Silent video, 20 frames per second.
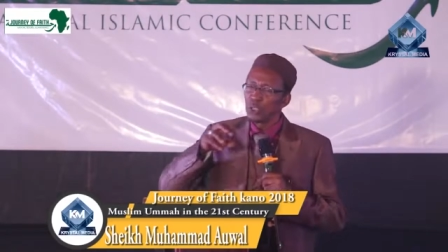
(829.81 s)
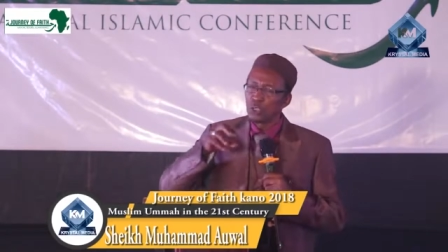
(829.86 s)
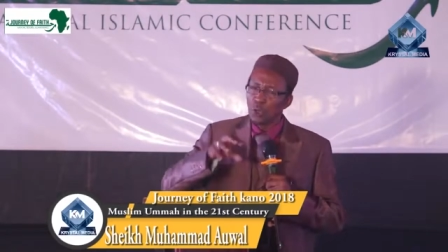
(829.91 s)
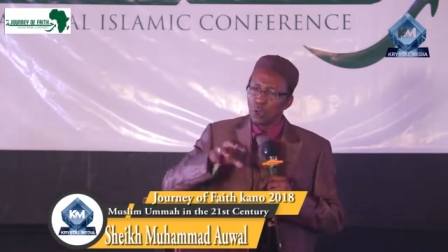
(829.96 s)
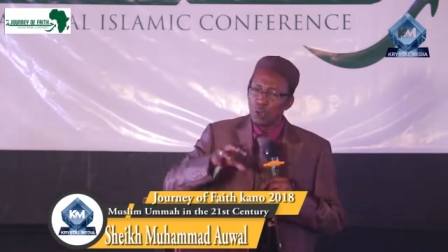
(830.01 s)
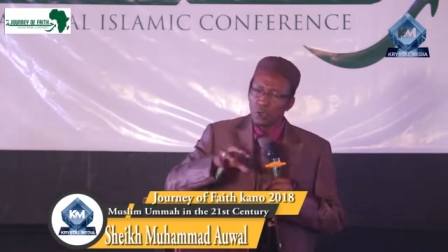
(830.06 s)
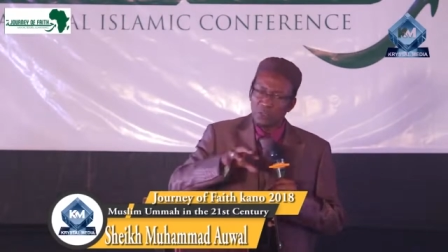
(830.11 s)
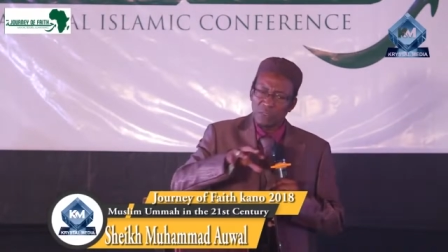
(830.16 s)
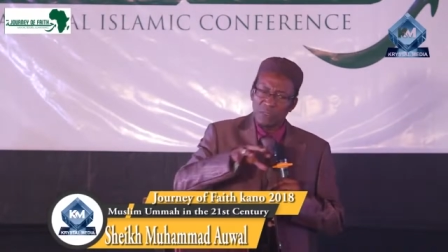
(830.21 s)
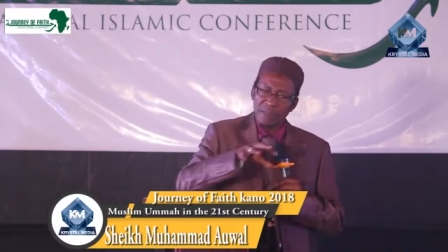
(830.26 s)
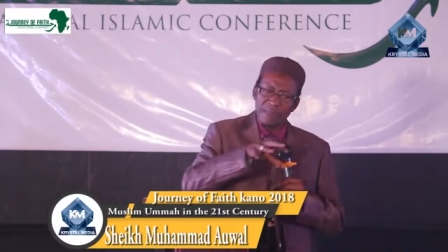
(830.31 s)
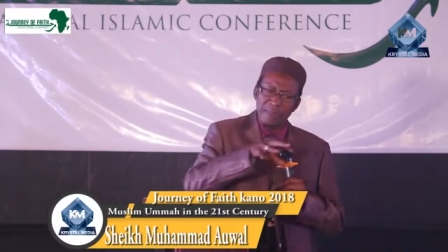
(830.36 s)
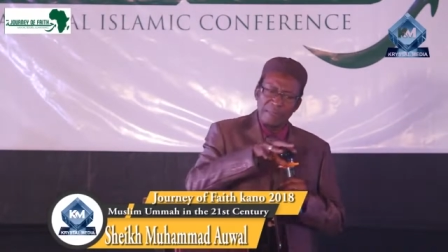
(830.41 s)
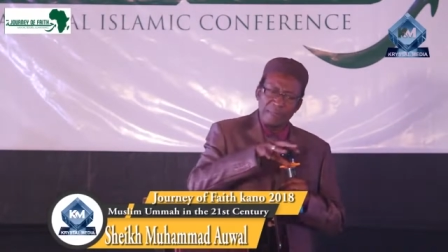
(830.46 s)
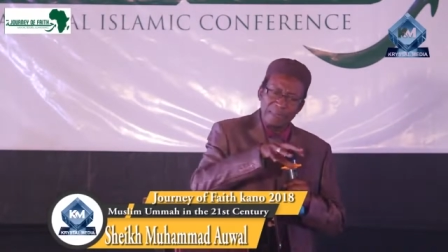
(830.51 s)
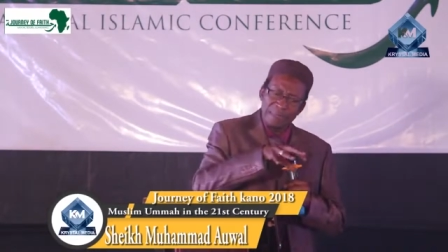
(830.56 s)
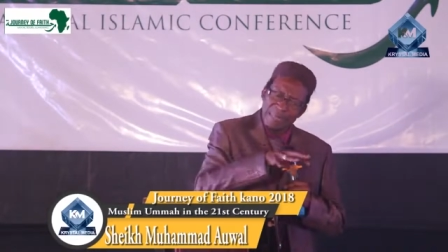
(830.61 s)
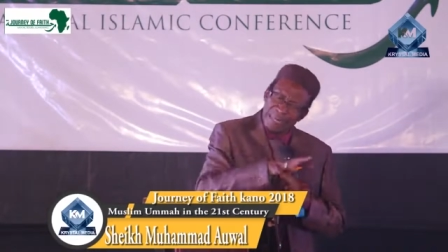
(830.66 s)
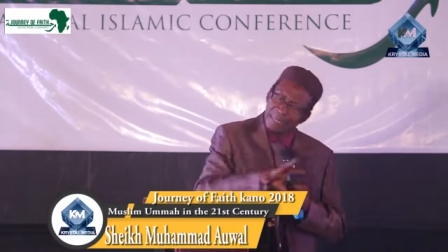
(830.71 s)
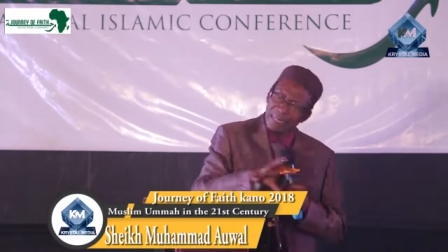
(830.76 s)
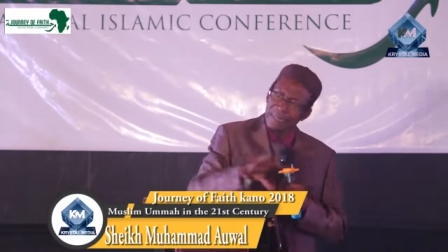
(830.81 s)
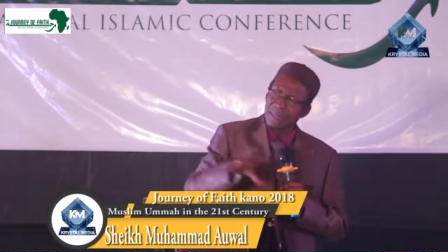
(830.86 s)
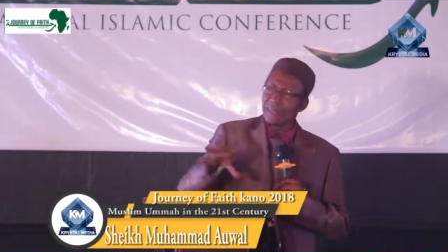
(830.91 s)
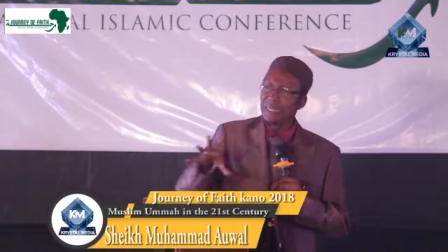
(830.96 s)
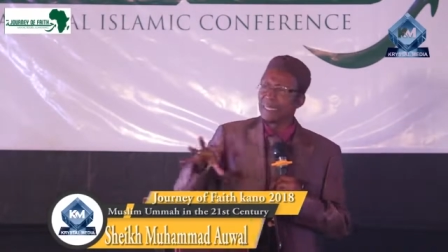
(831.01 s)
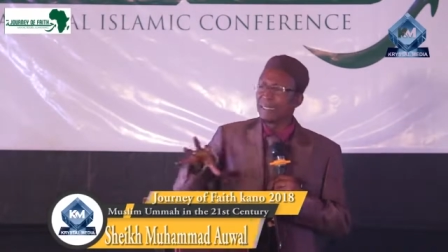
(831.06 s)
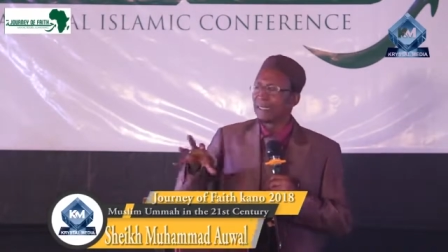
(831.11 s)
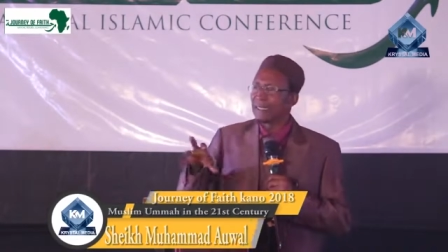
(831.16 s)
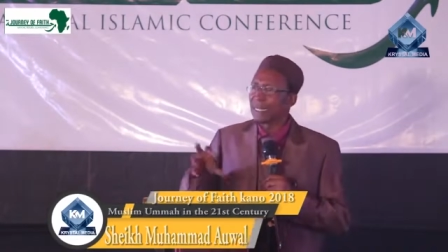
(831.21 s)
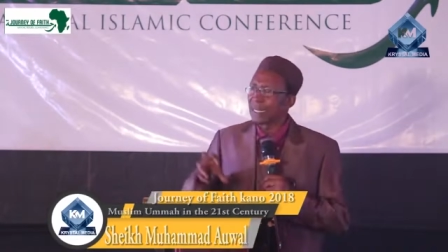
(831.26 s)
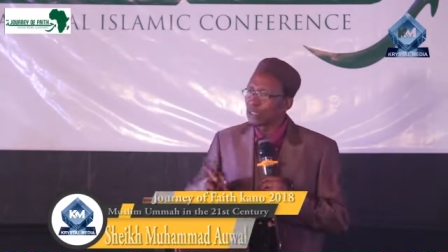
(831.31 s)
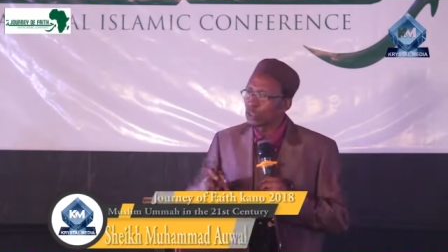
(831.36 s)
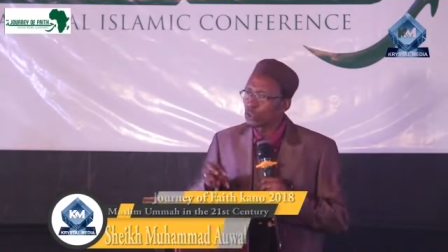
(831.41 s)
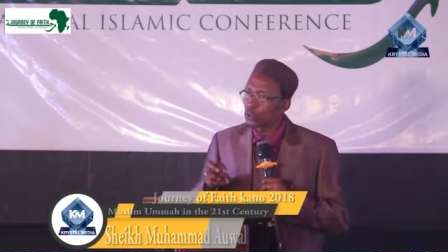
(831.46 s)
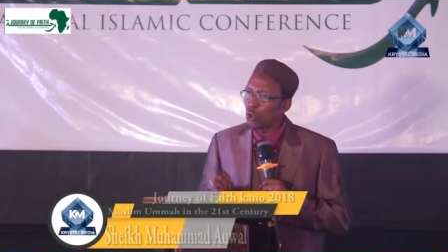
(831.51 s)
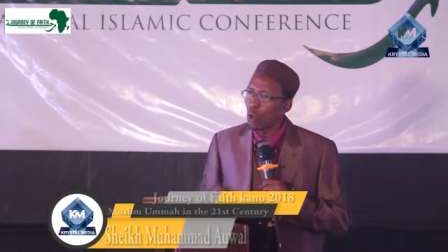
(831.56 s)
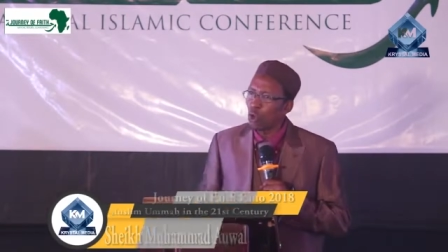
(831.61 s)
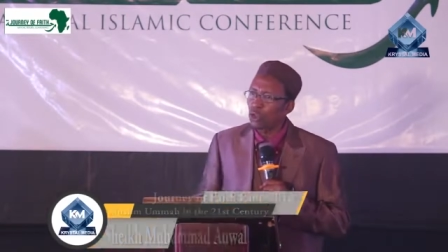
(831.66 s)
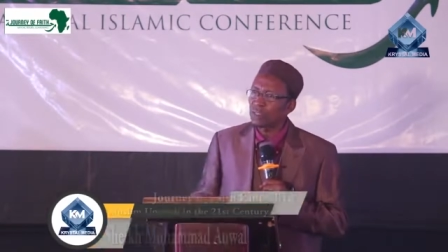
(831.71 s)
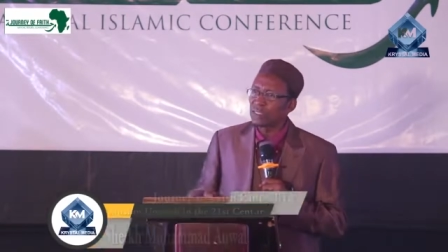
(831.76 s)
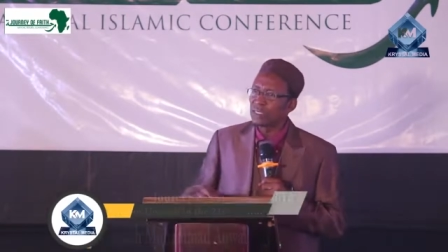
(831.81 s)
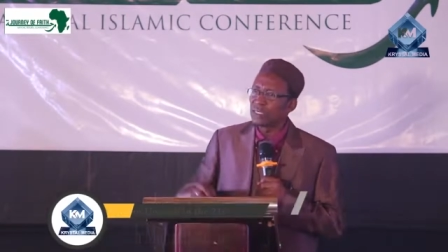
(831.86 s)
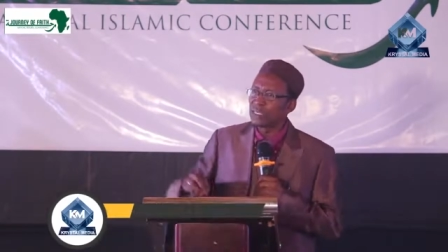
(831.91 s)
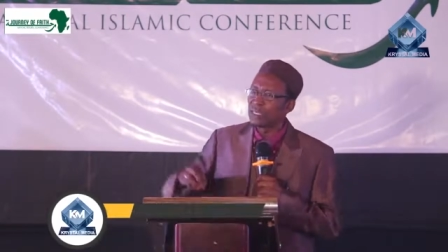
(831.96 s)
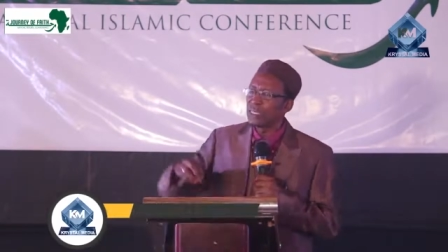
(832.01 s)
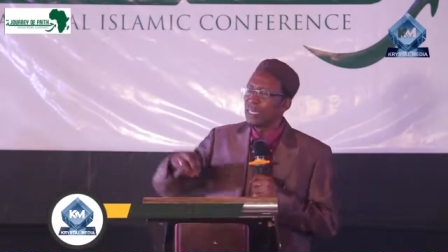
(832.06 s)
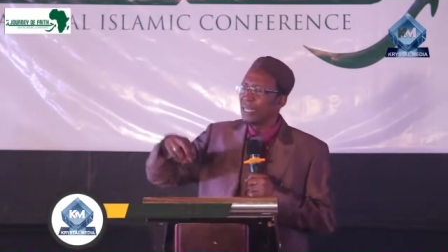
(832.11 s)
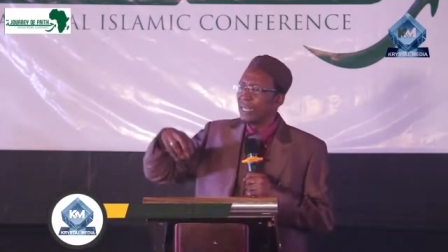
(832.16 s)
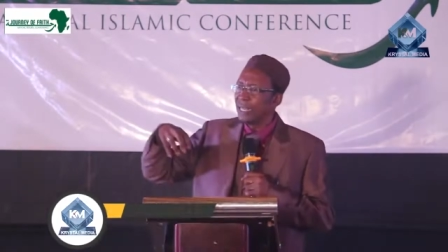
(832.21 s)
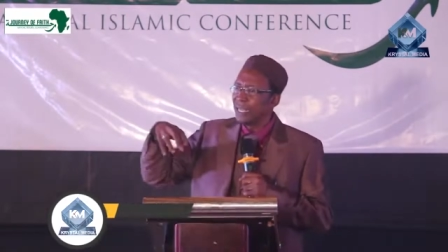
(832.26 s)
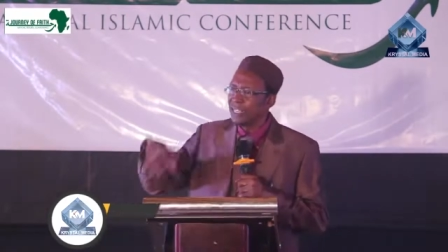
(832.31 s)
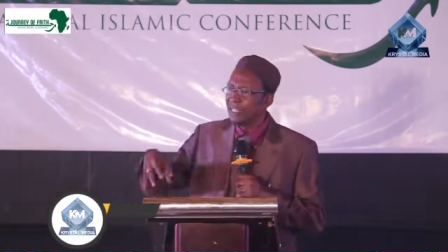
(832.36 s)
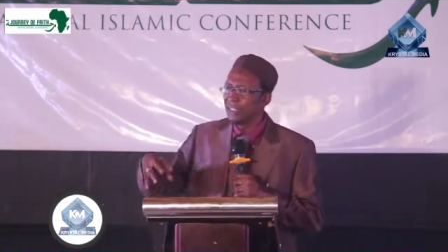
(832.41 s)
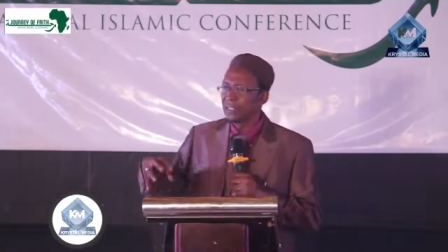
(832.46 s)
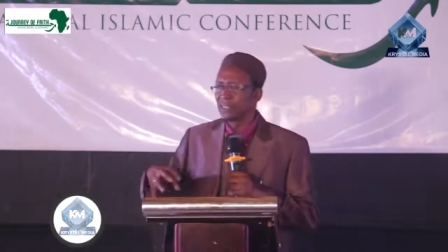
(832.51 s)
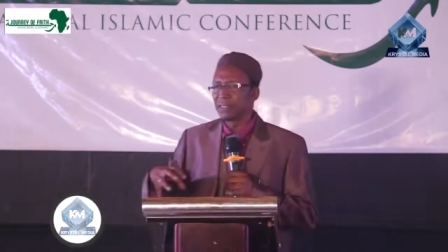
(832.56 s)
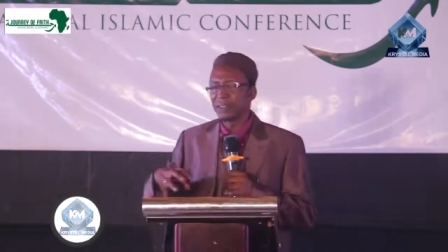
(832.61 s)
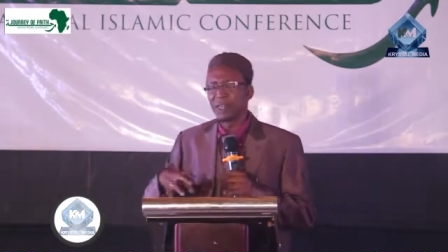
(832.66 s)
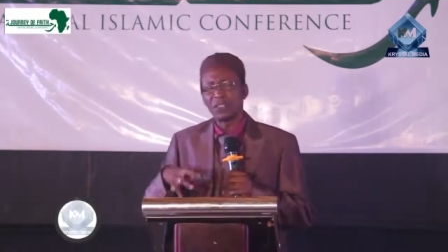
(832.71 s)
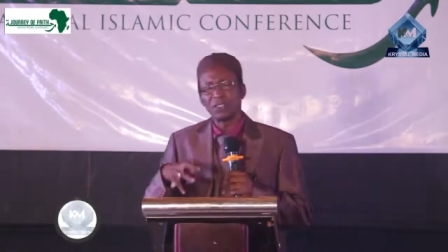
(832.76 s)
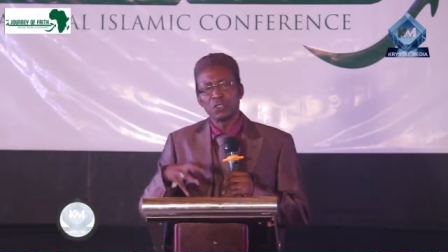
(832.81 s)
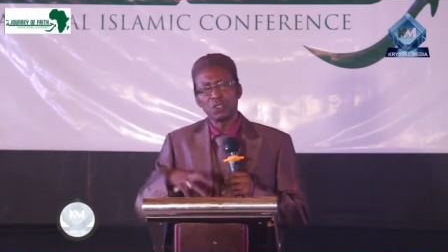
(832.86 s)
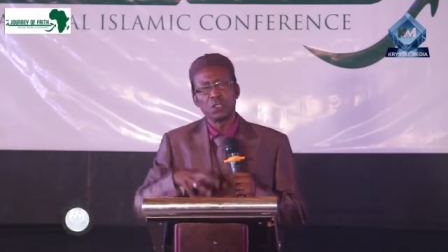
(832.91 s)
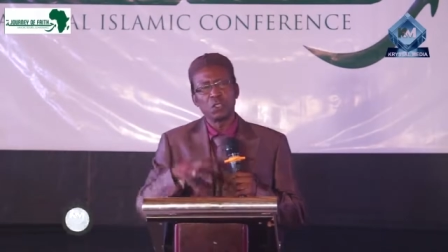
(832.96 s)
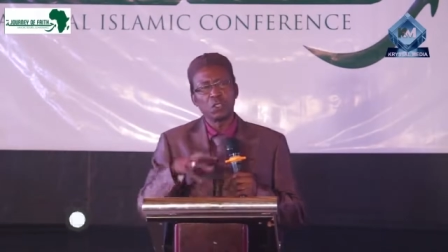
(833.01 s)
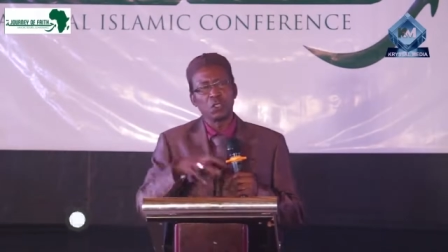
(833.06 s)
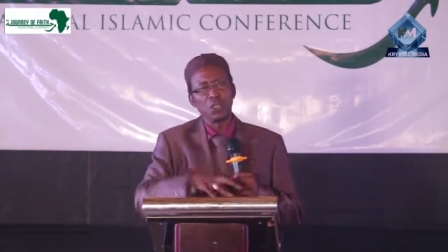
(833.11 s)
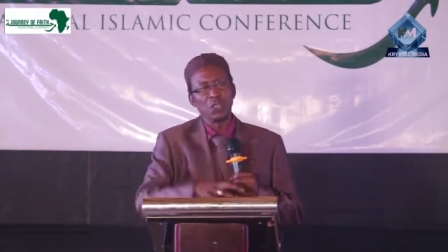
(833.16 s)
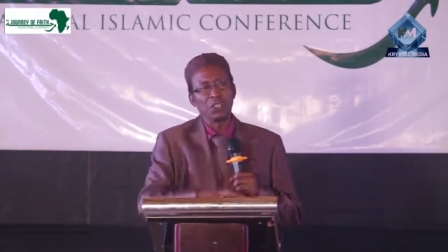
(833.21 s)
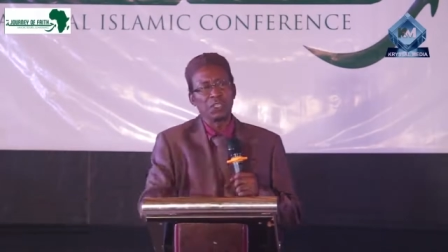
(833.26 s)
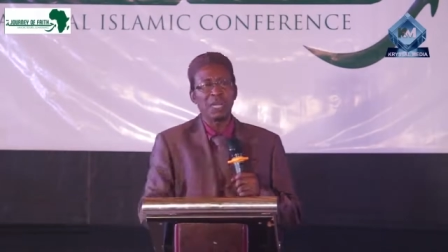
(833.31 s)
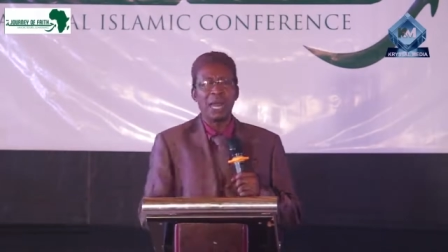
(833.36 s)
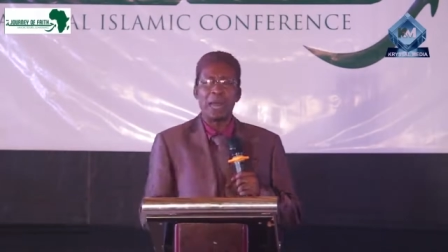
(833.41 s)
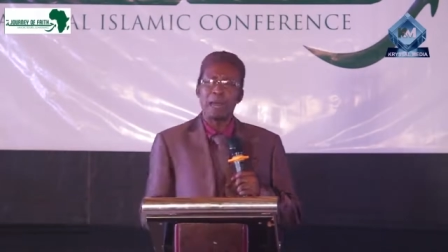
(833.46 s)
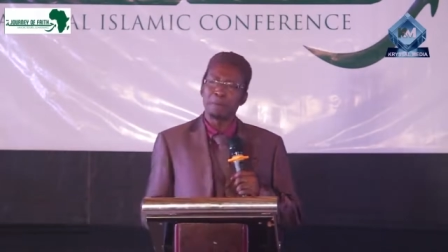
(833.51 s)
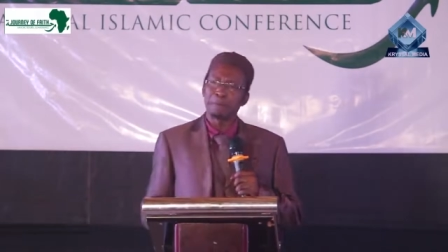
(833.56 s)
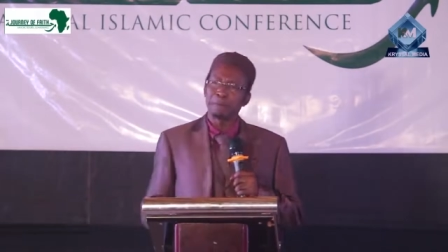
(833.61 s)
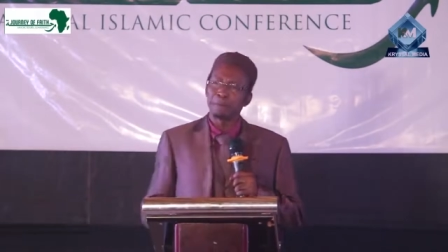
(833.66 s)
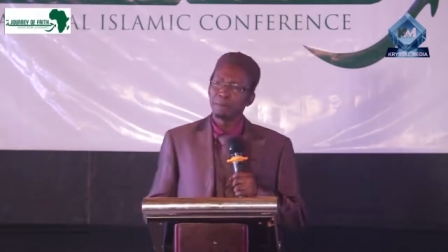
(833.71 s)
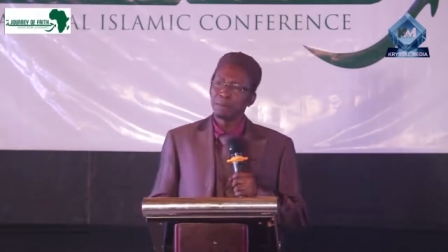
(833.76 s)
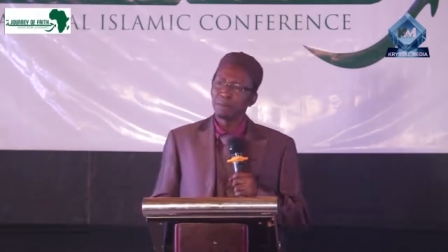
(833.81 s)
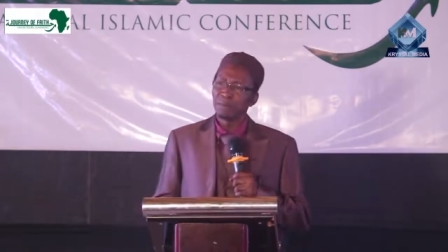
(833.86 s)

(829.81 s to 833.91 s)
those little thing that is causing hindrances to Islam.